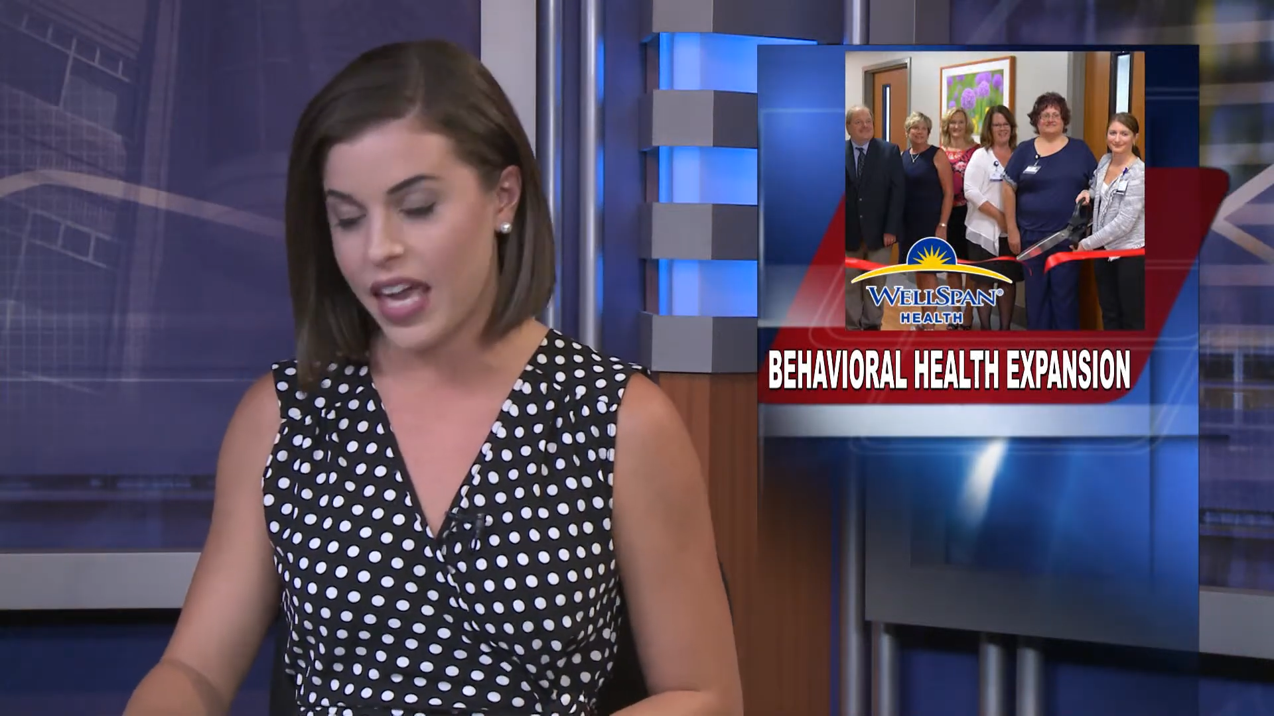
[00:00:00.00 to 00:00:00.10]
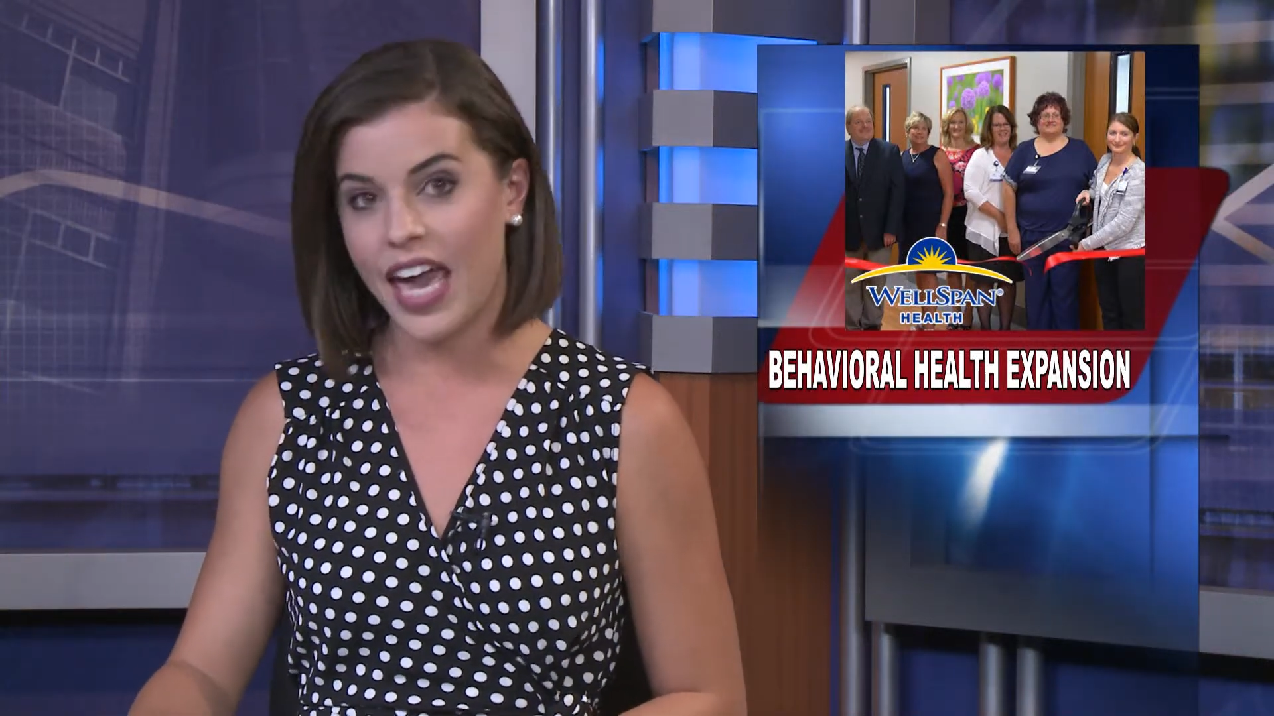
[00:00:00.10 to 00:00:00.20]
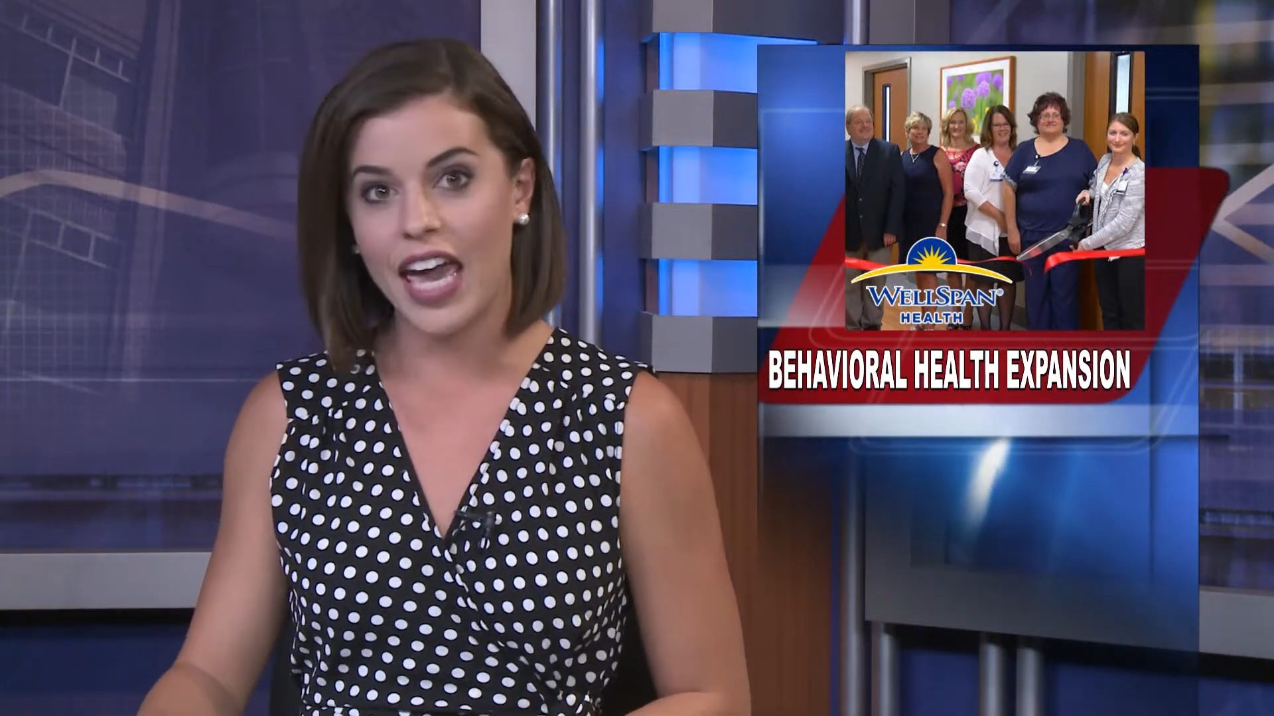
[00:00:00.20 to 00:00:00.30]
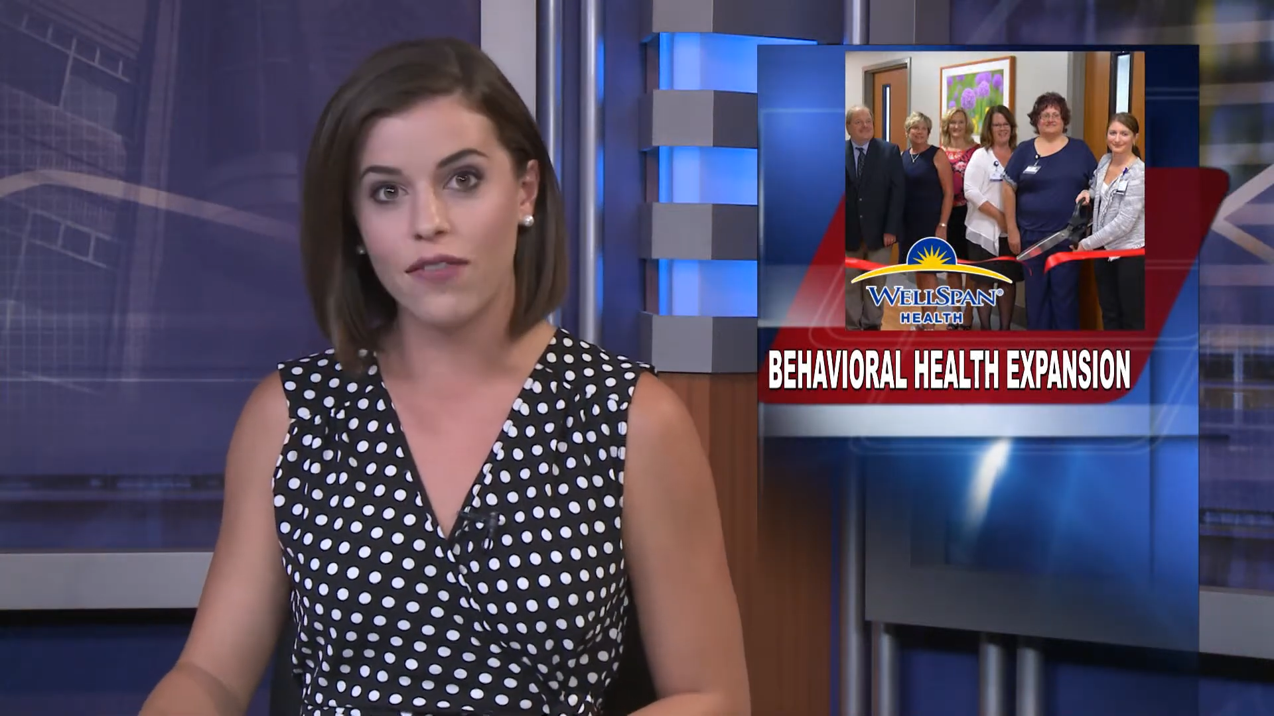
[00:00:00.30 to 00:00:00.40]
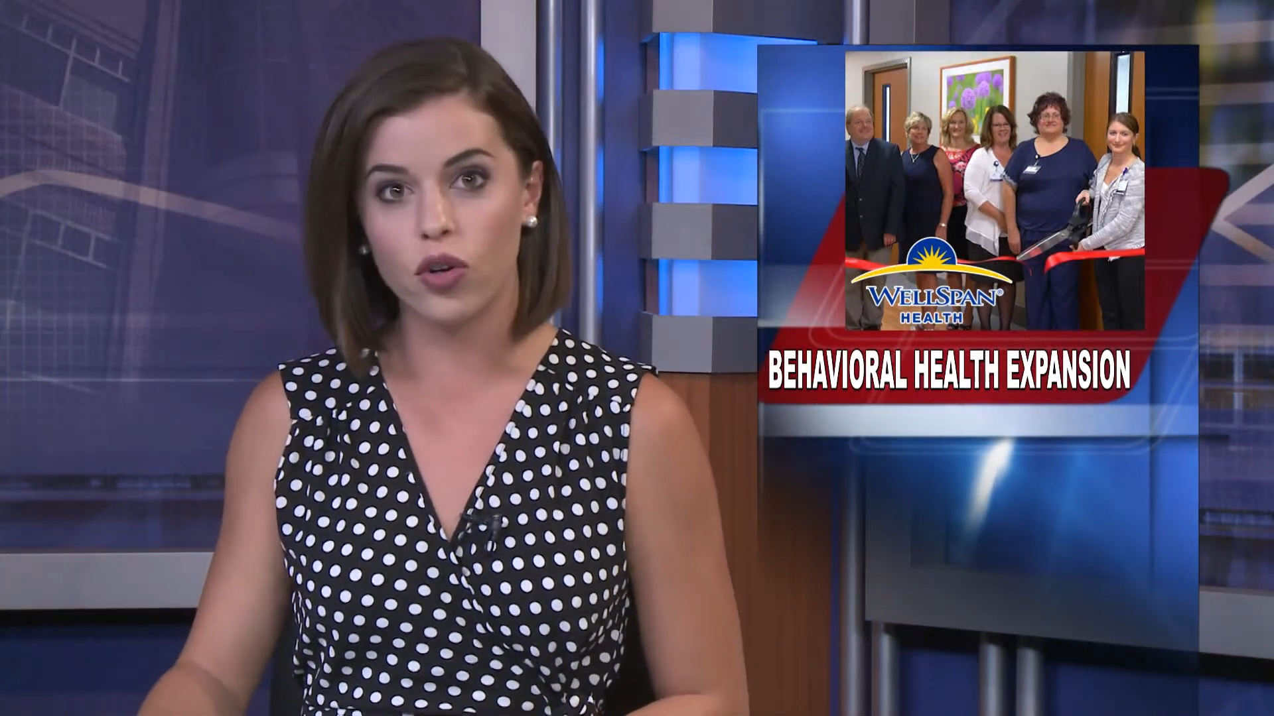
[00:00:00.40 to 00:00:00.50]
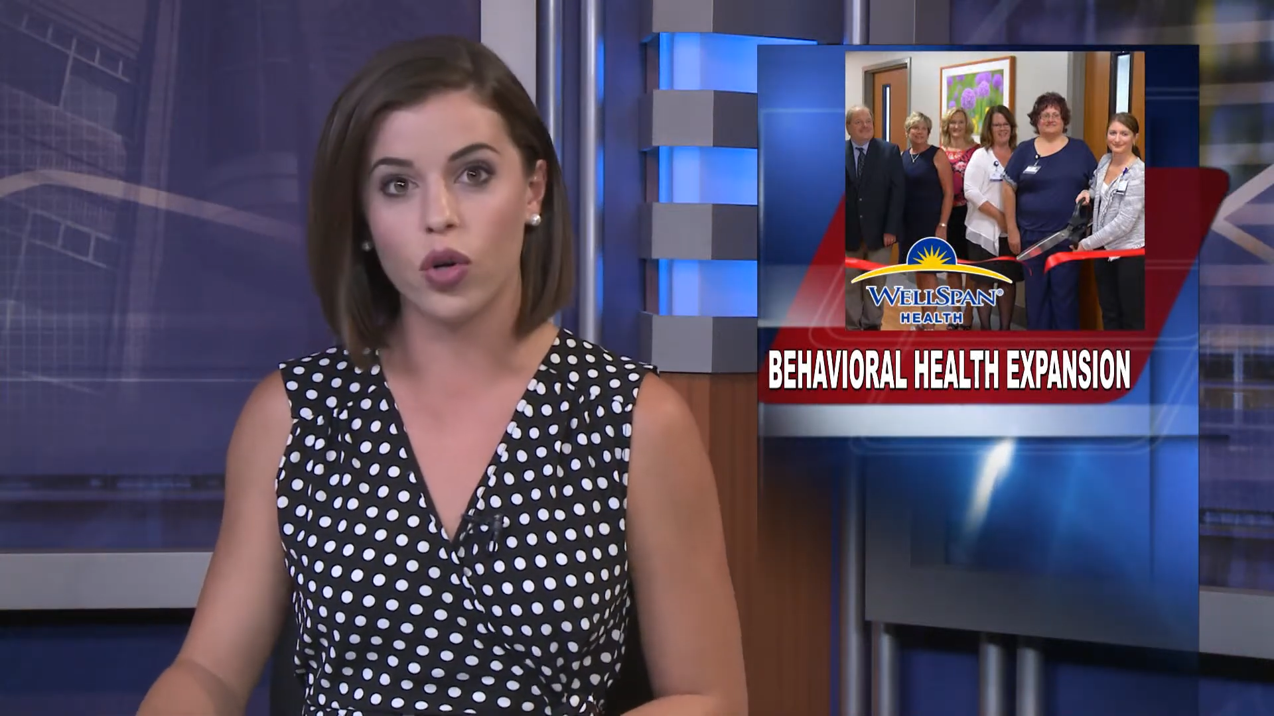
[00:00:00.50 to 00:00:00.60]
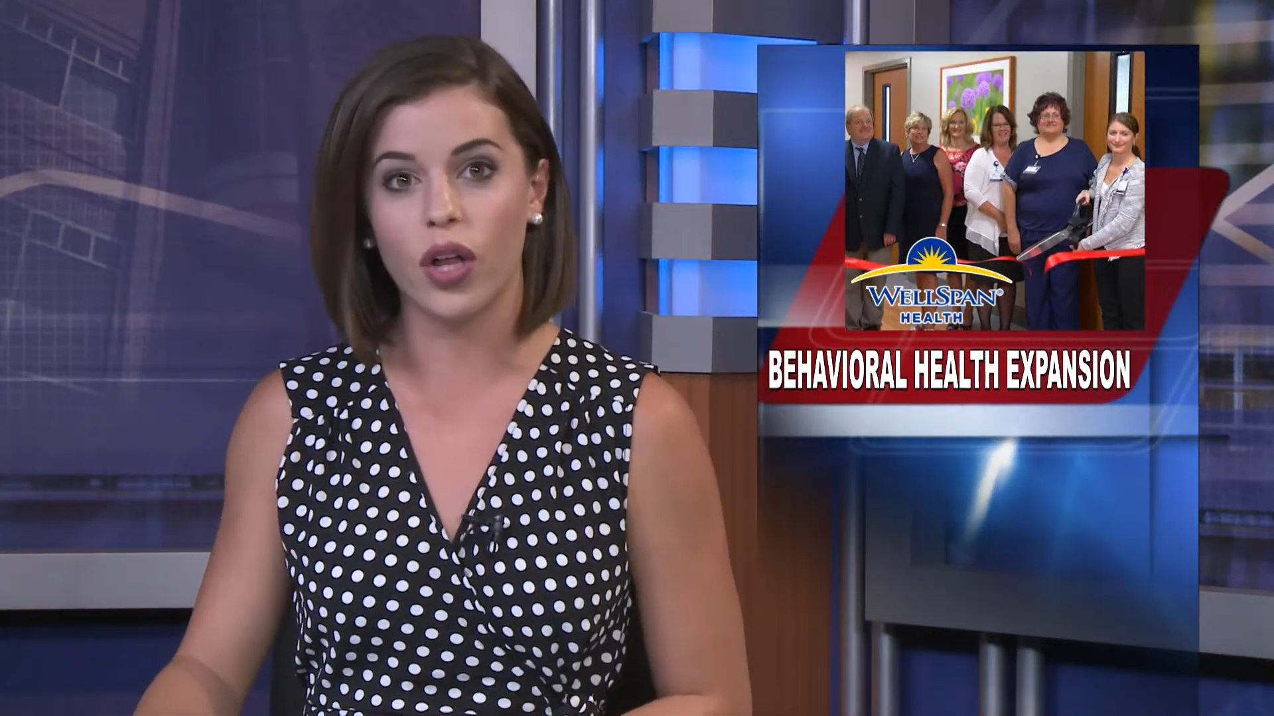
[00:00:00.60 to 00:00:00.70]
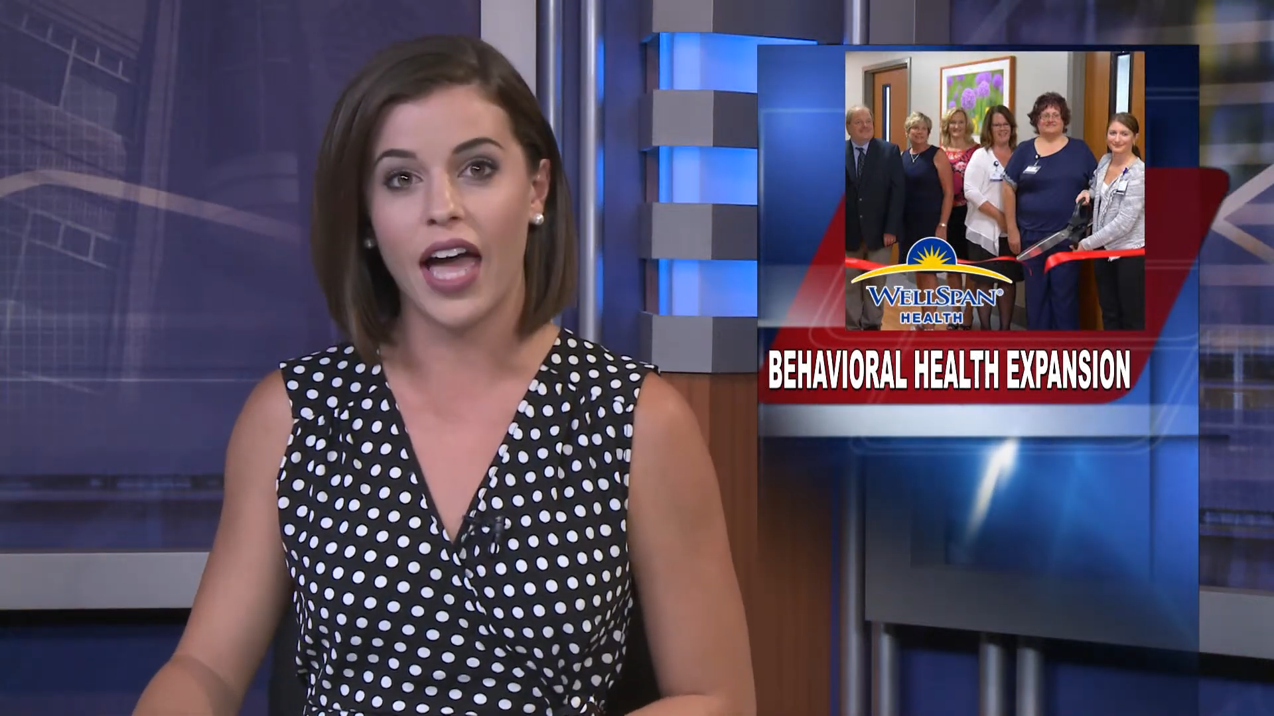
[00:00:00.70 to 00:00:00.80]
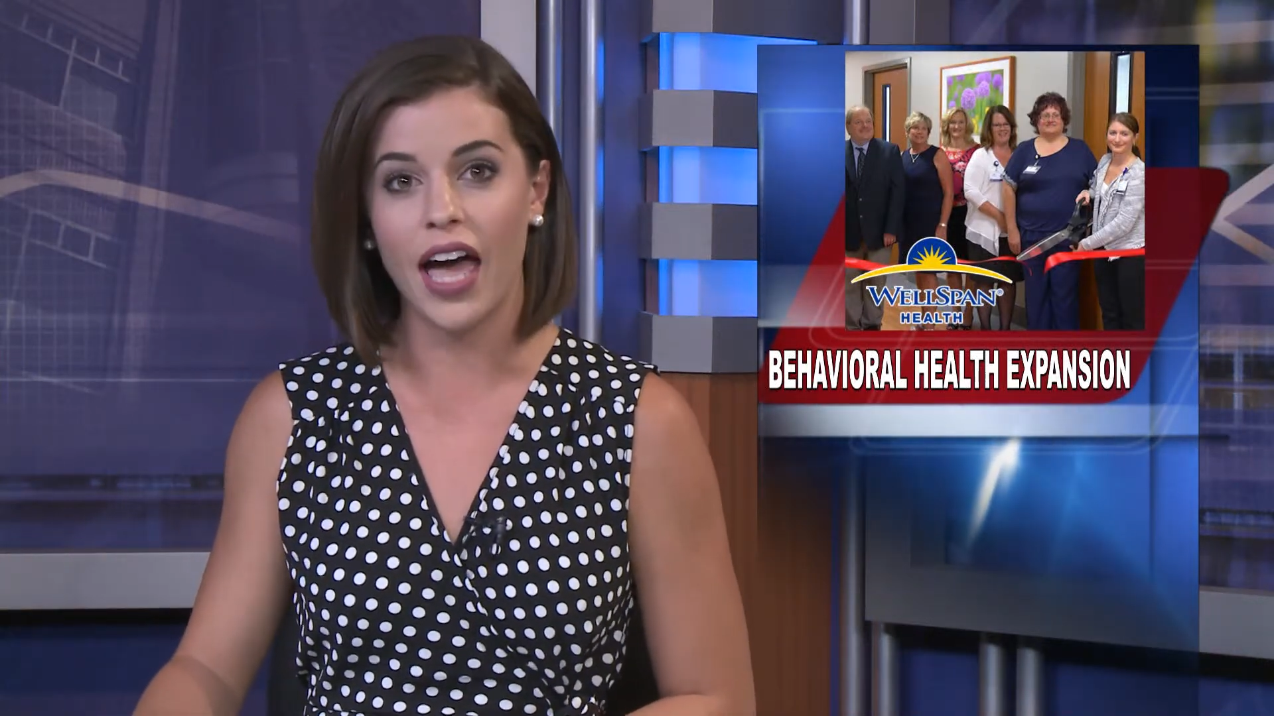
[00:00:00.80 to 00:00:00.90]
behavioral